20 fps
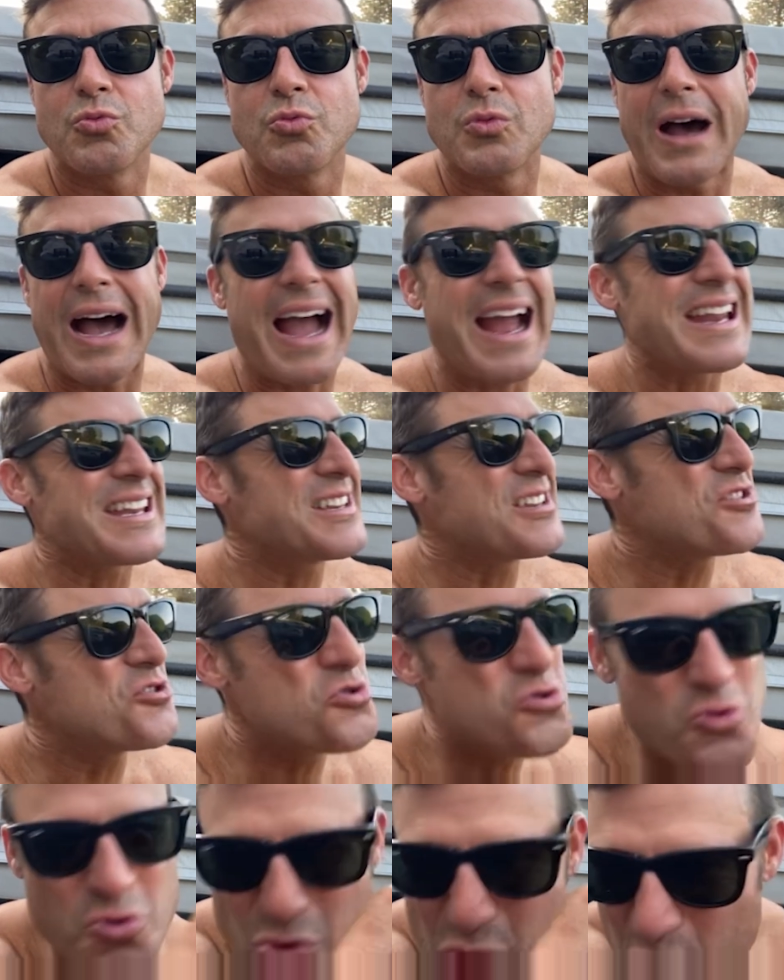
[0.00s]
I
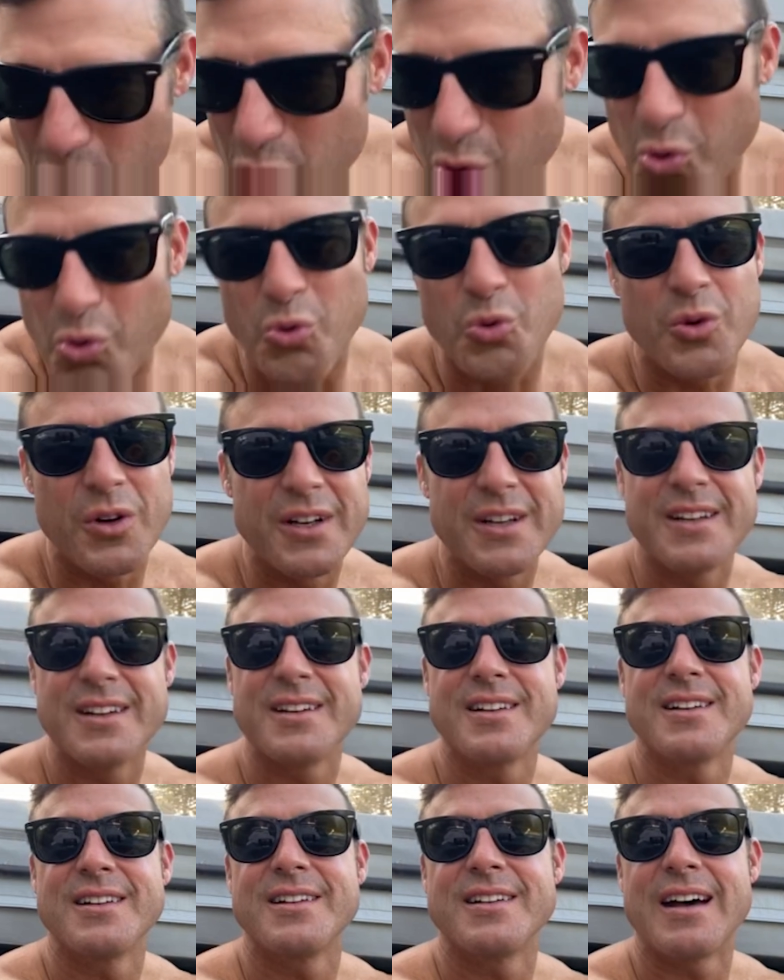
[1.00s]

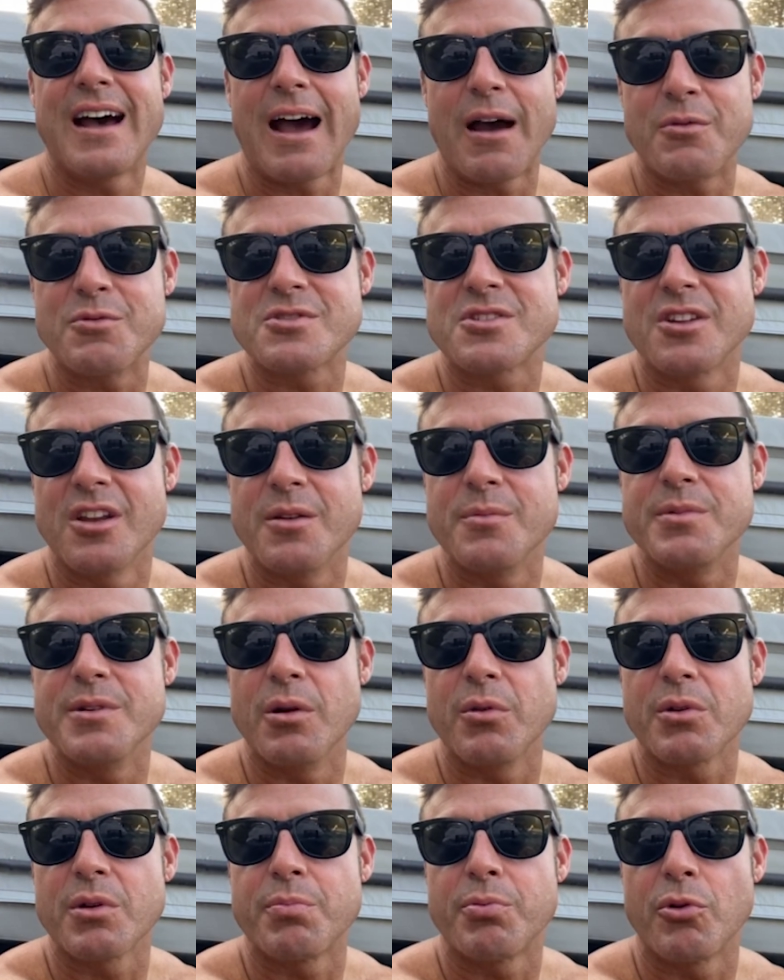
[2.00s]
was going to be
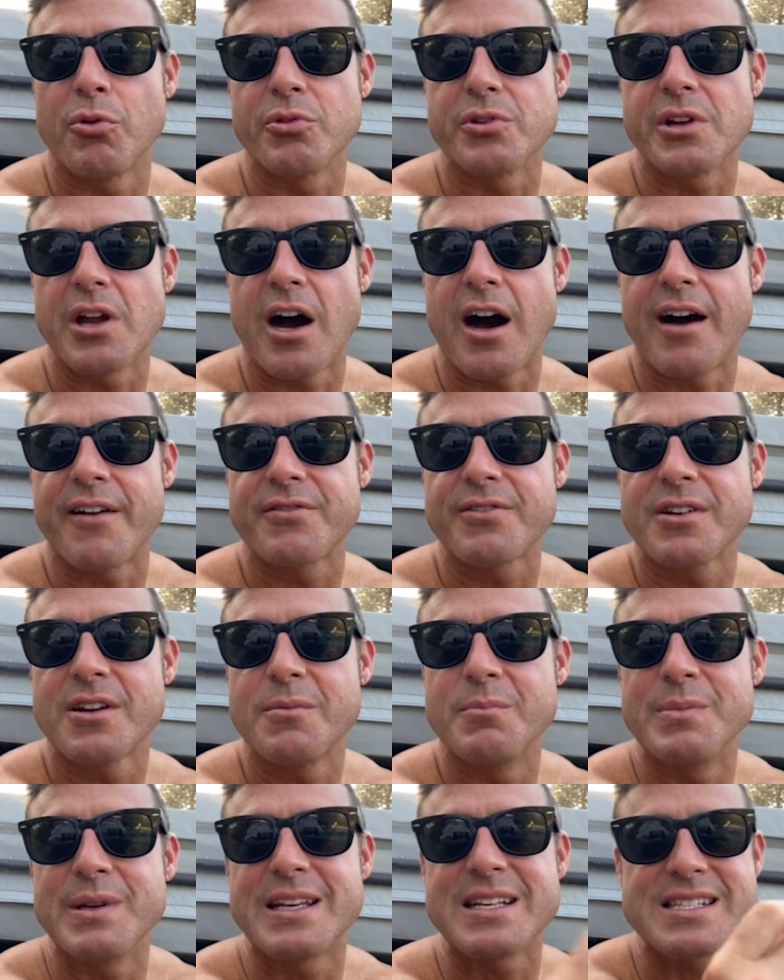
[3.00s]
able to pull it off
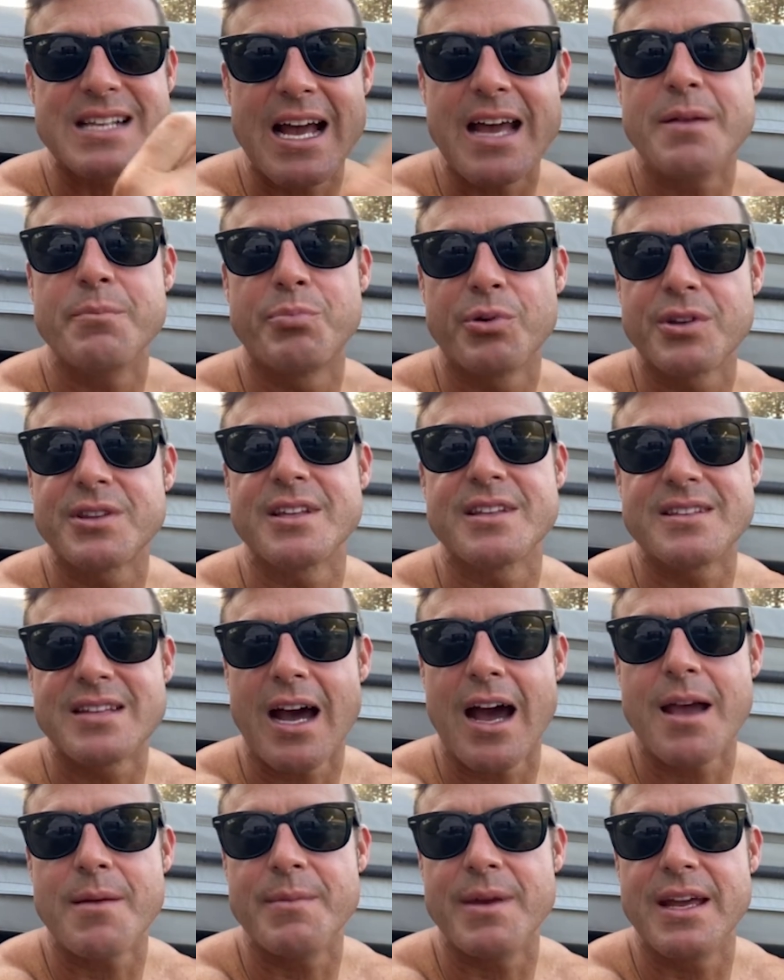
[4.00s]
because I had put the
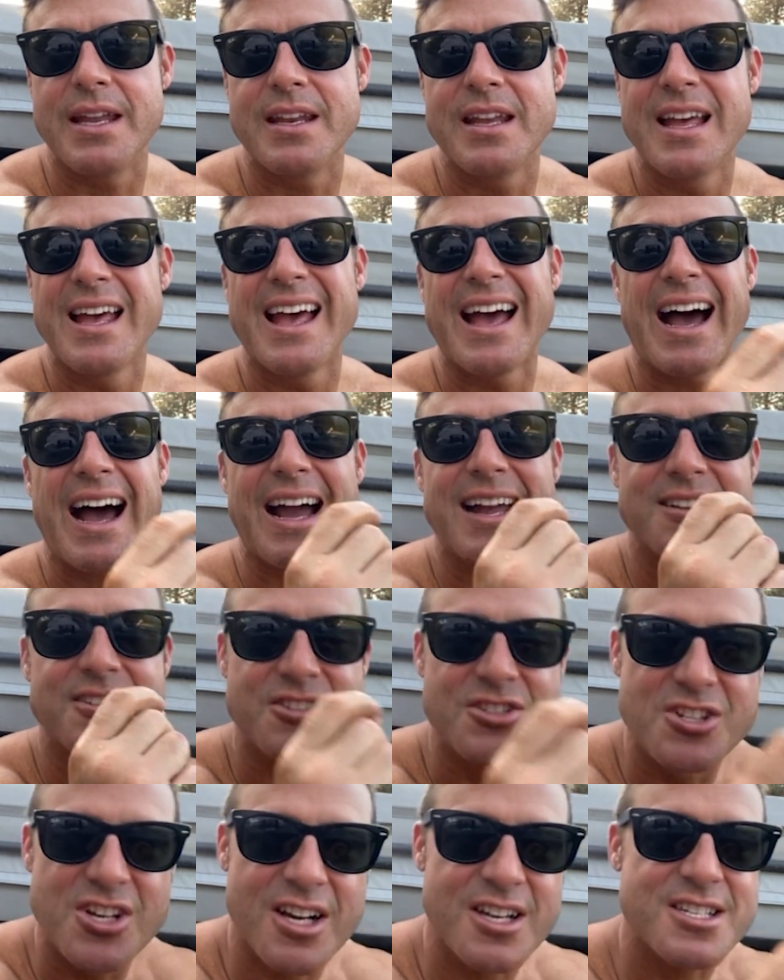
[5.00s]
time in. I
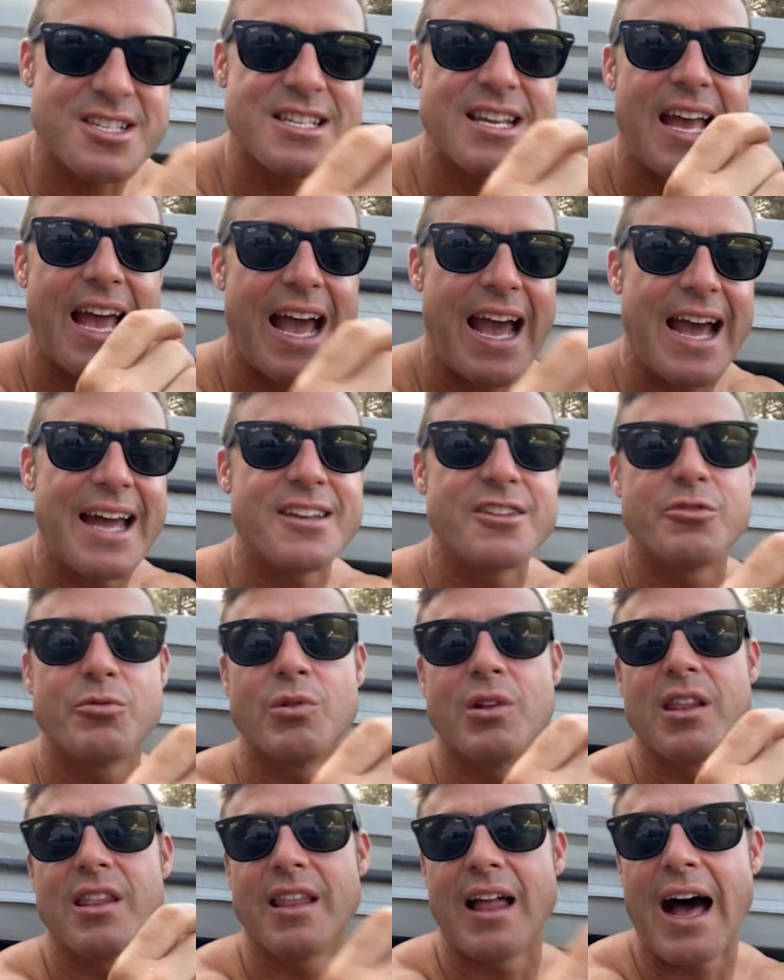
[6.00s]
just had to
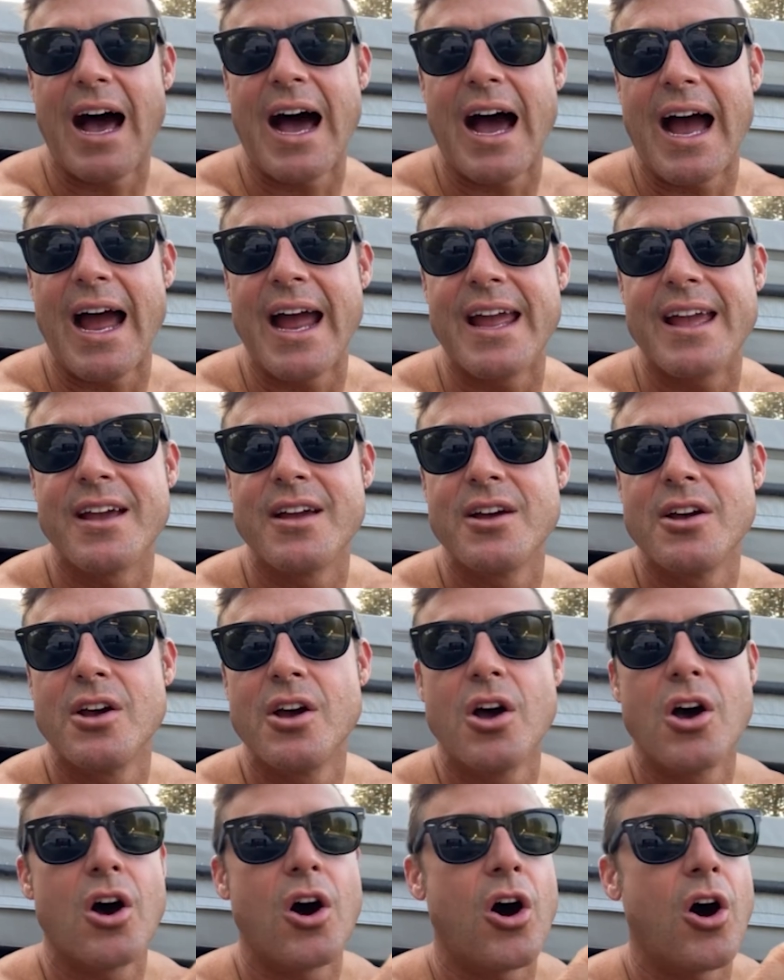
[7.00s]
rely
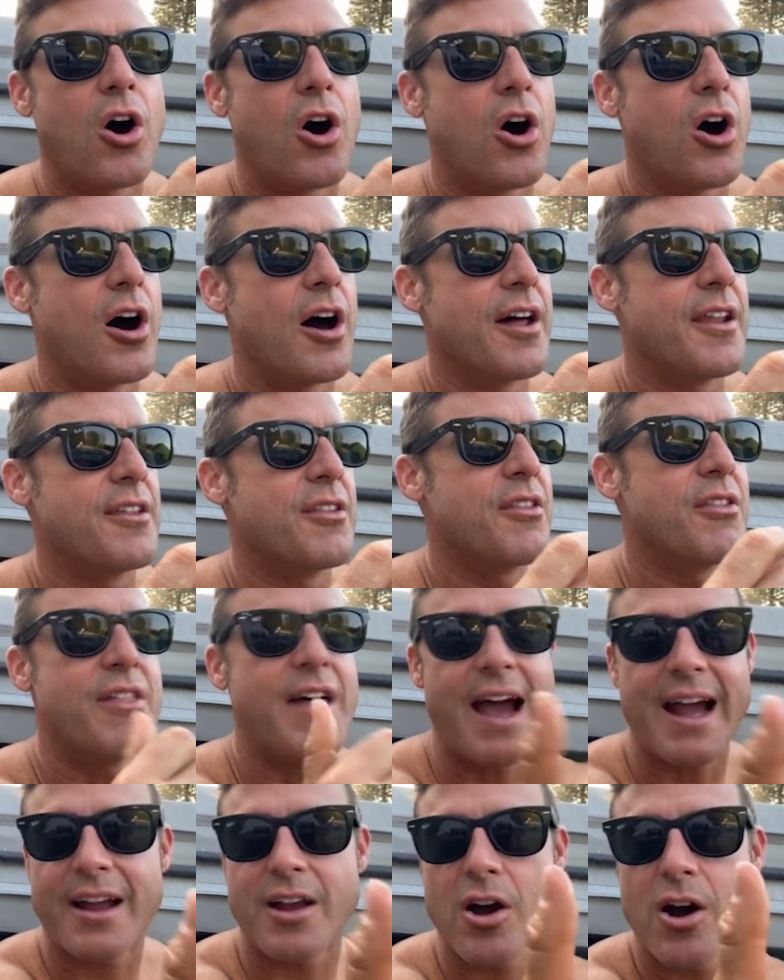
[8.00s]
on
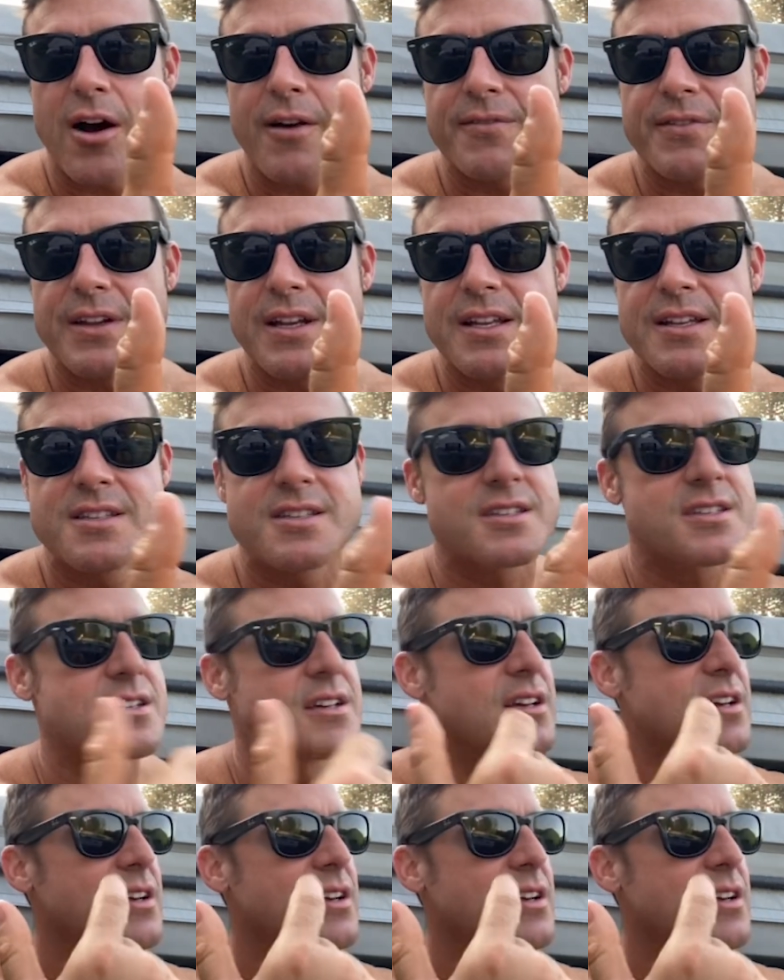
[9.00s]
that confidence.